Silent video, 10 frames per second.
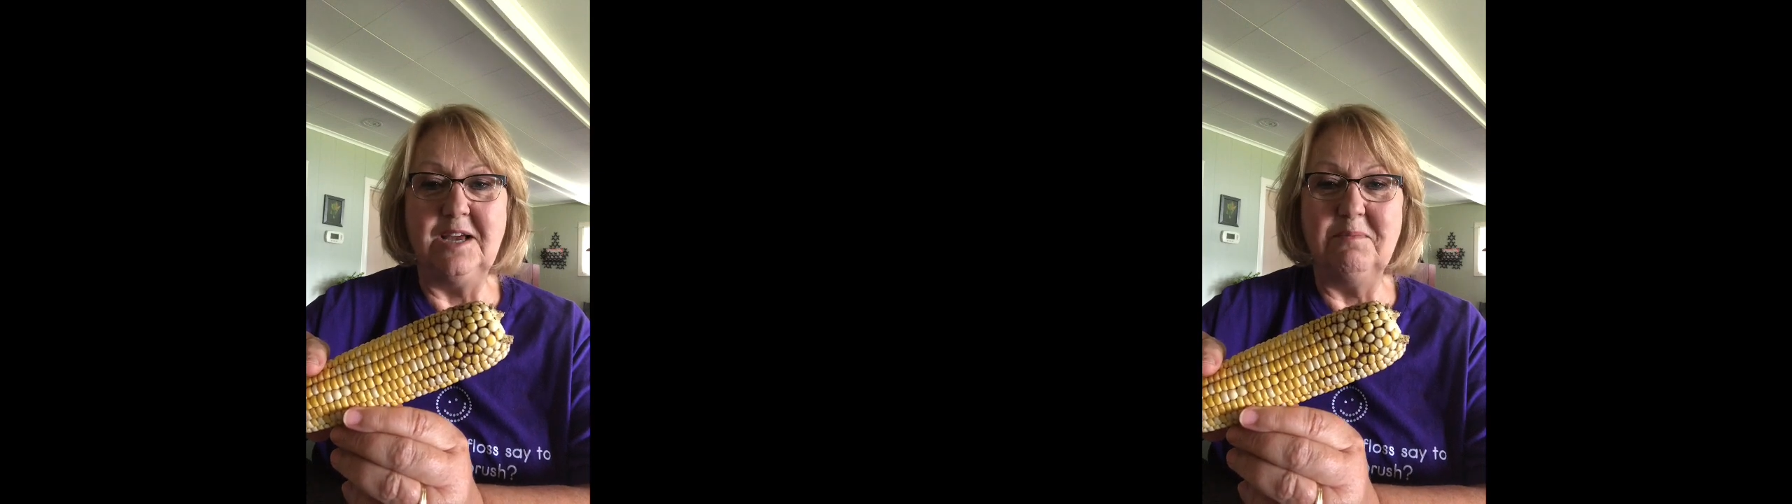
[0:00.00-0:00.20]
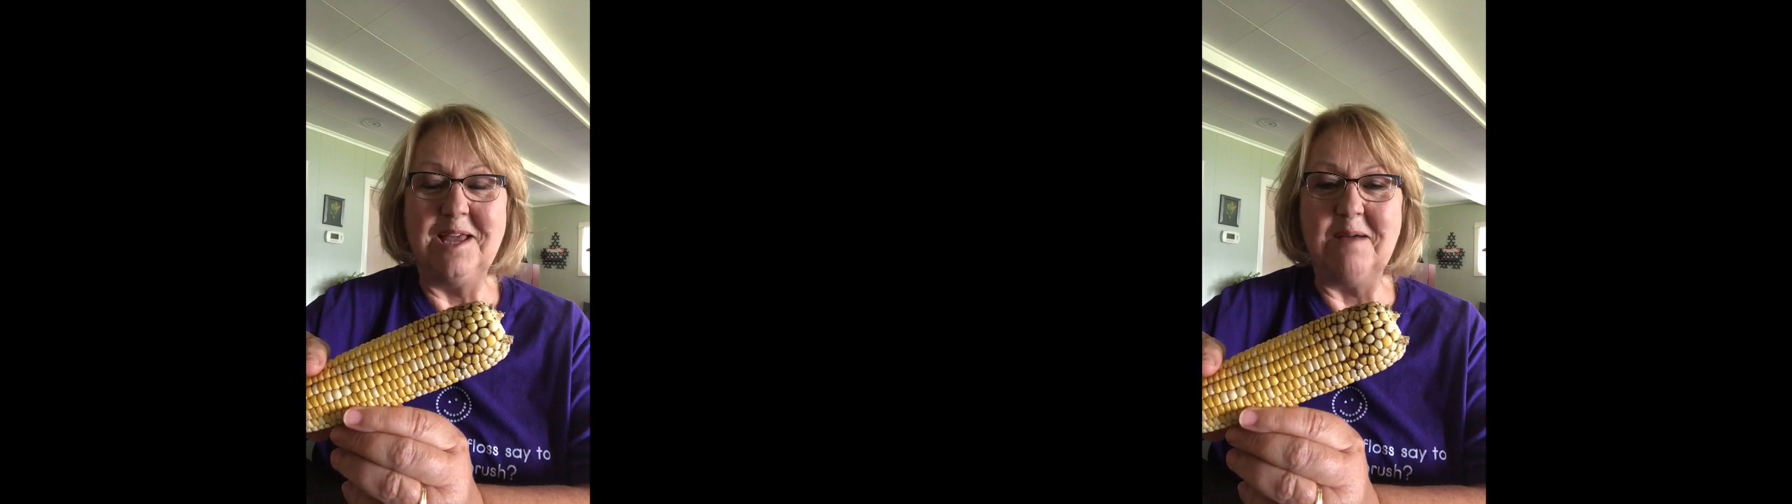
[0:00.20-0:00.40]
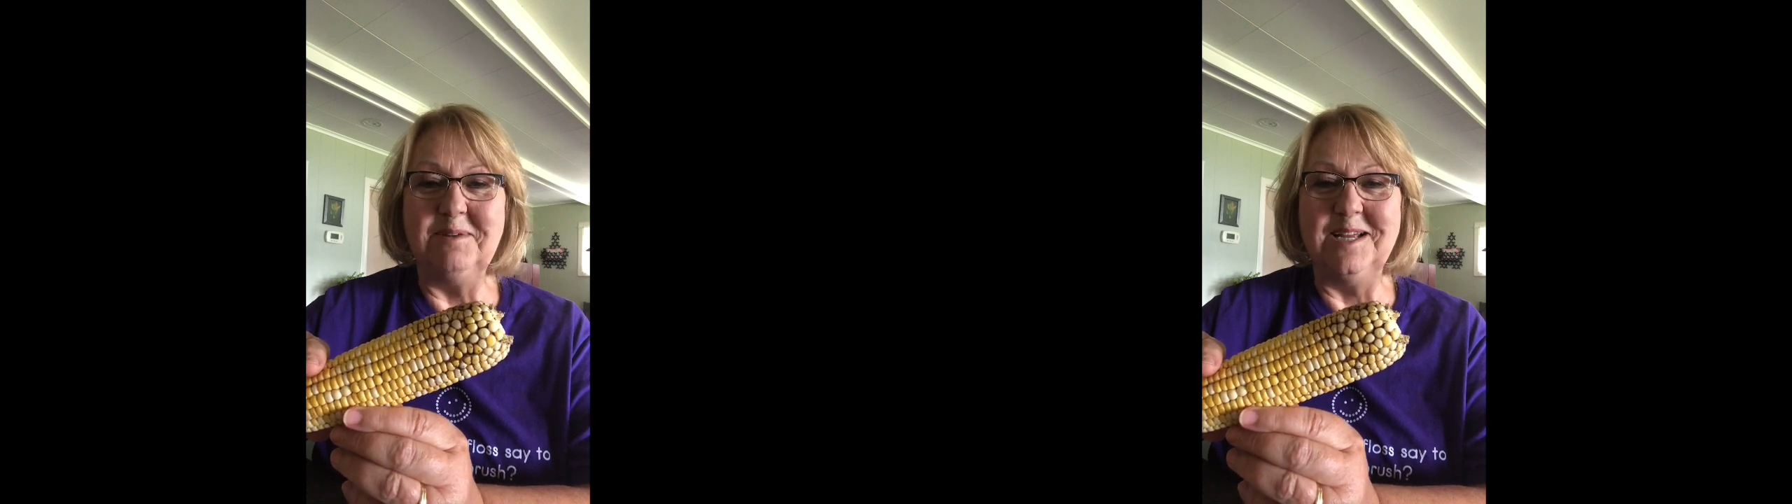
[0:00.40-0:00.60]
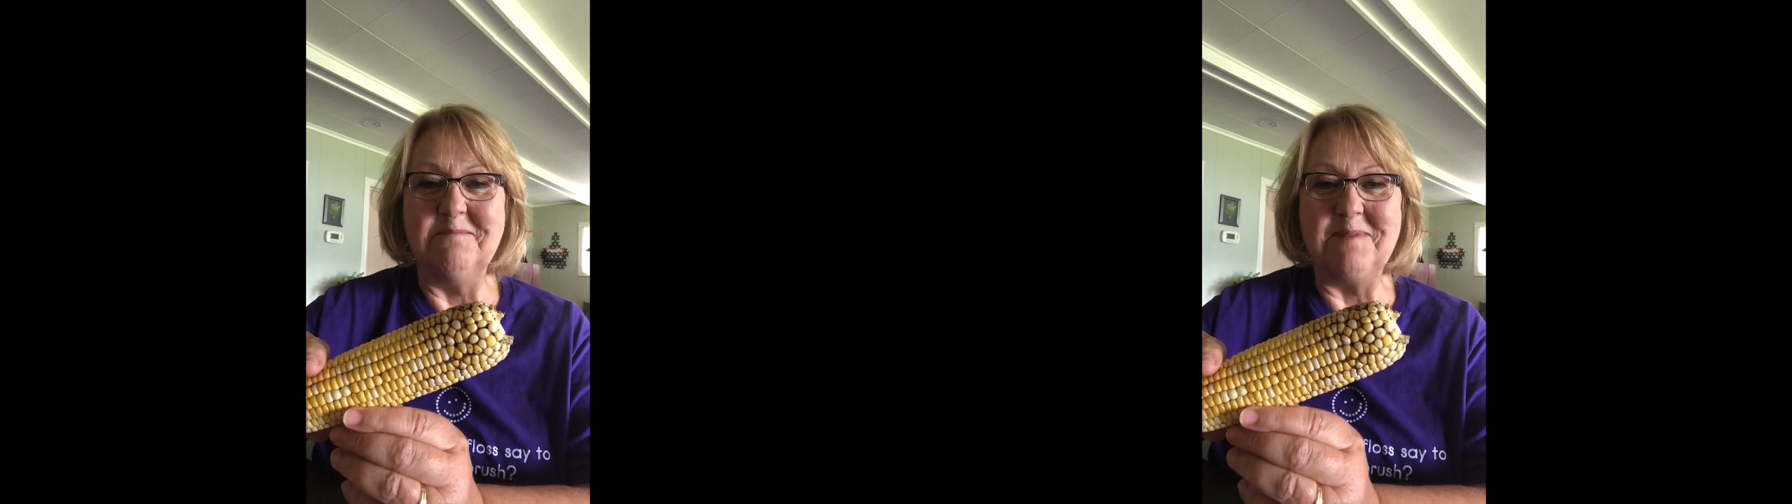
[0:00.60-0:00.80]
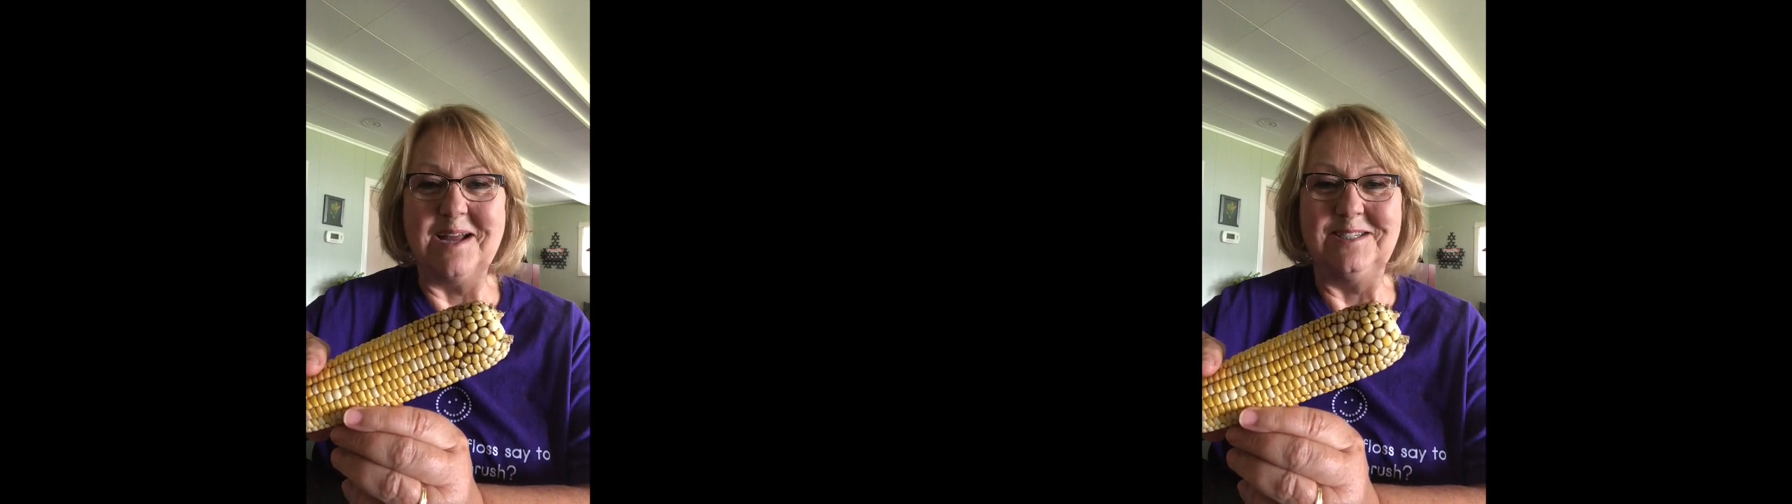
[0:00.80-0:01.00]
I'll be happy to
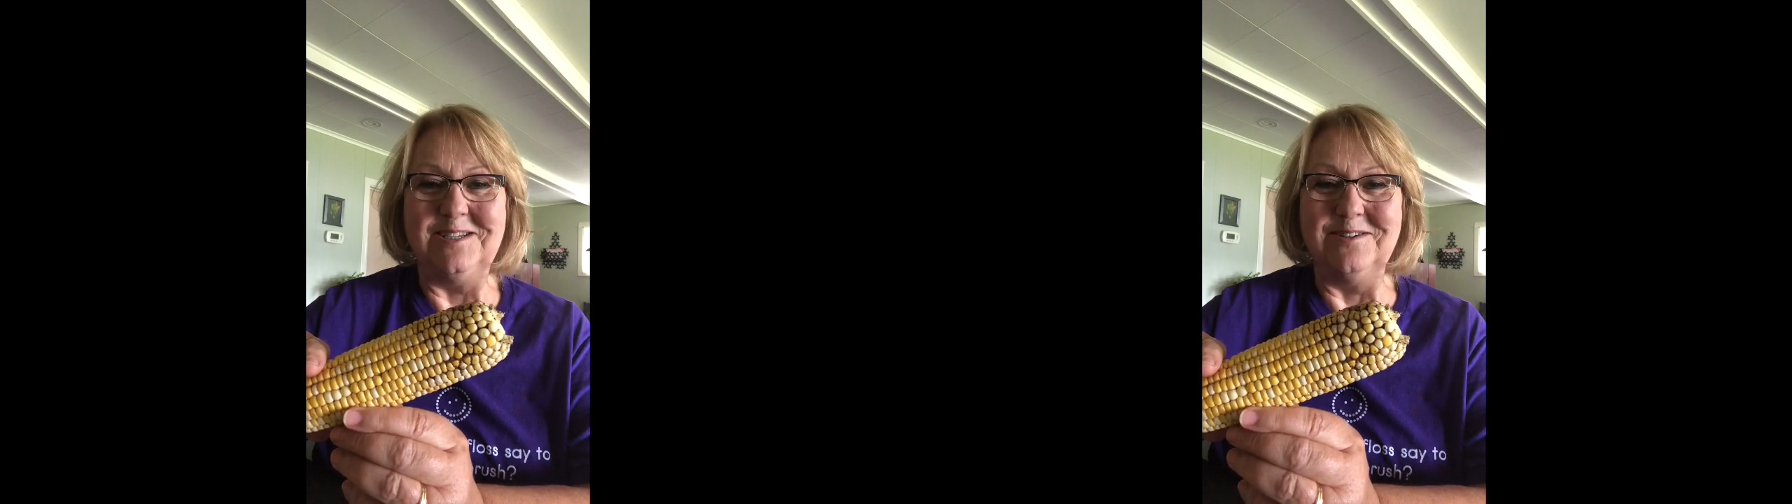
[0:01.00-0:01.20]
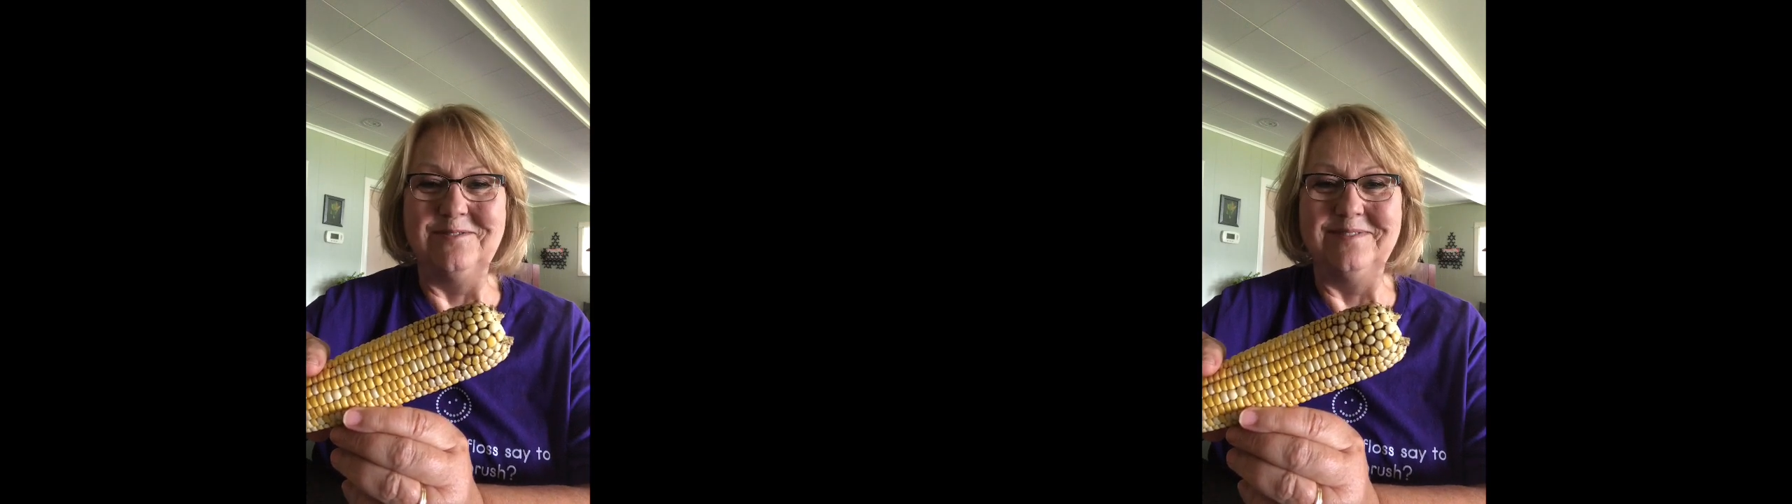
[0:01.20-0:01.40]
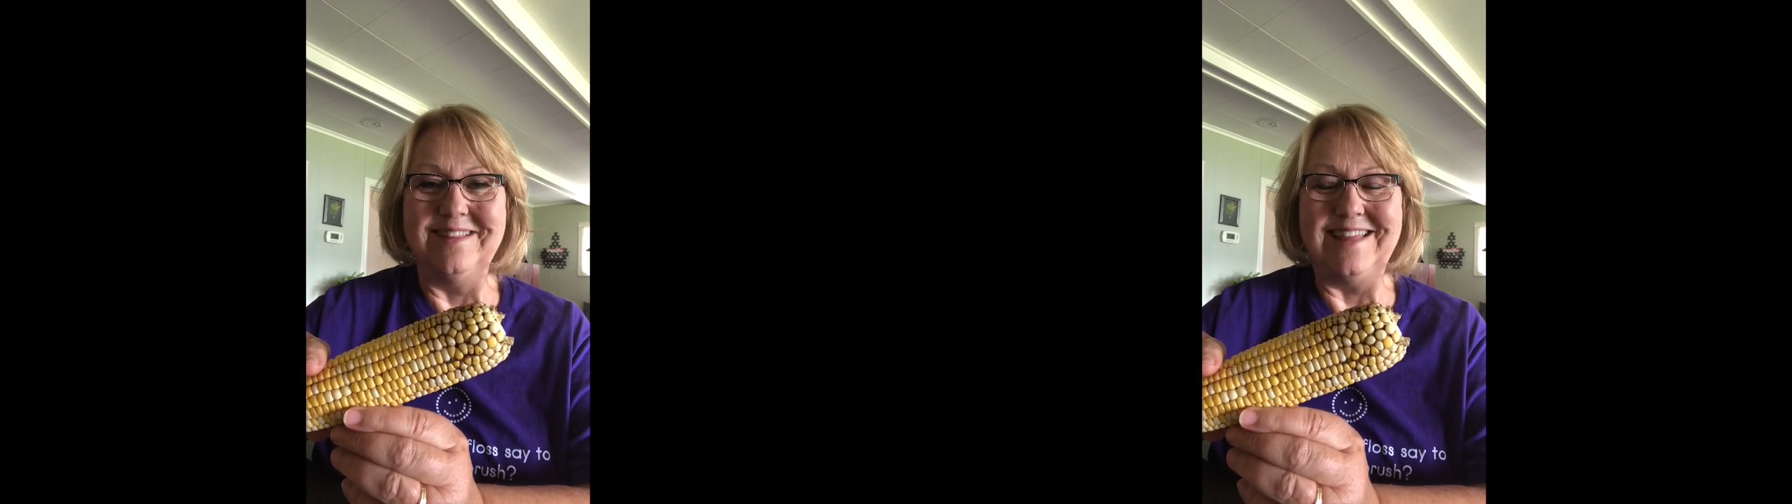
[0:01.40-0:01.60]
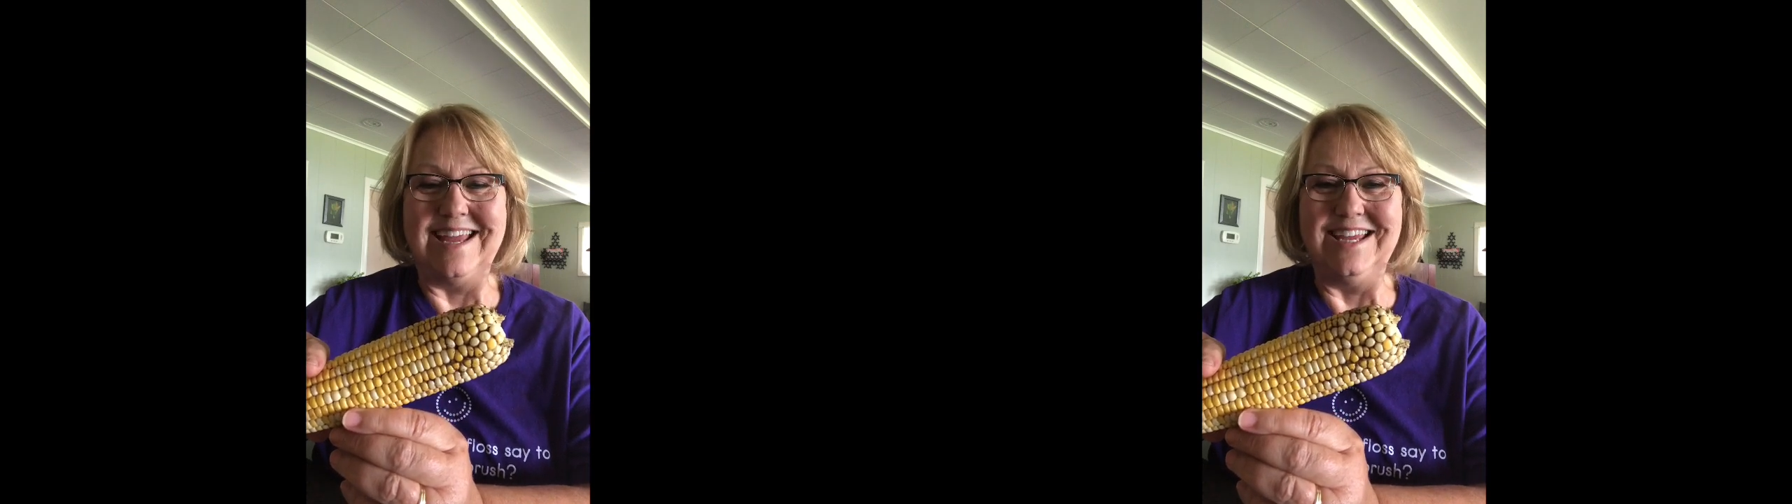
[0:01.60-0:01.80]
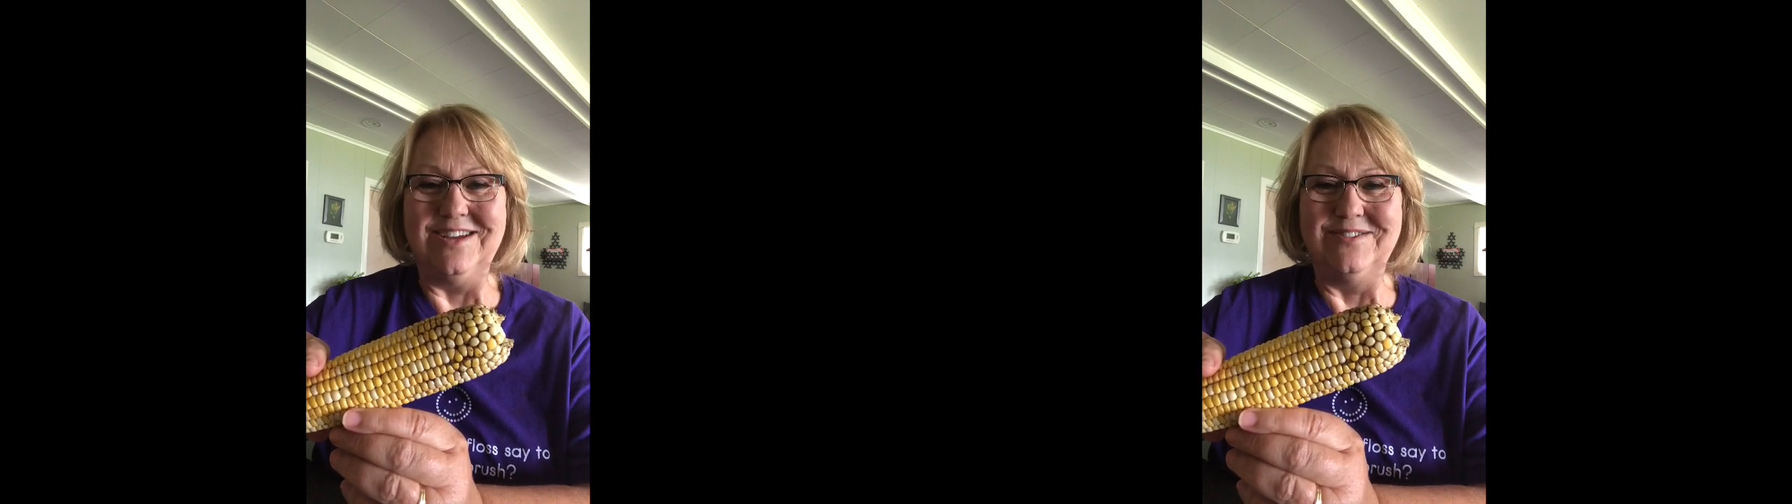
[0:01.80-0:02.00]
get back to you.
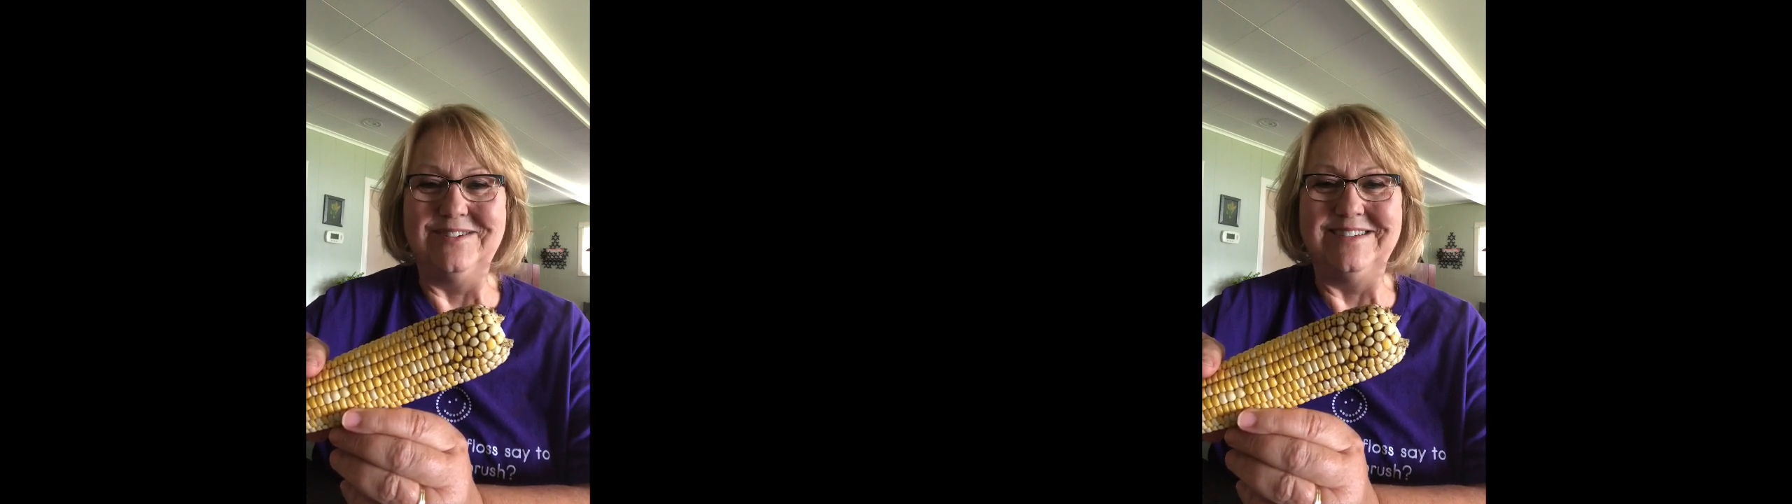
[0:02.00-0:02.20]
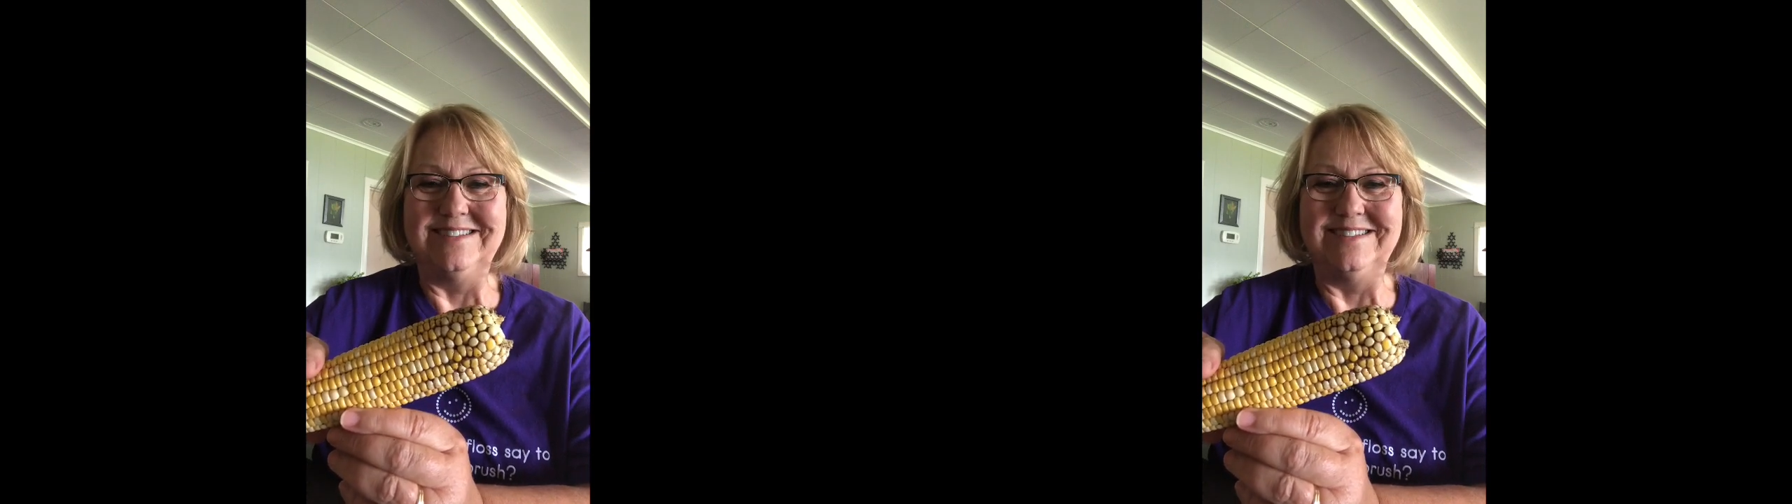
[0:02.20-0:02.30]
Thank you.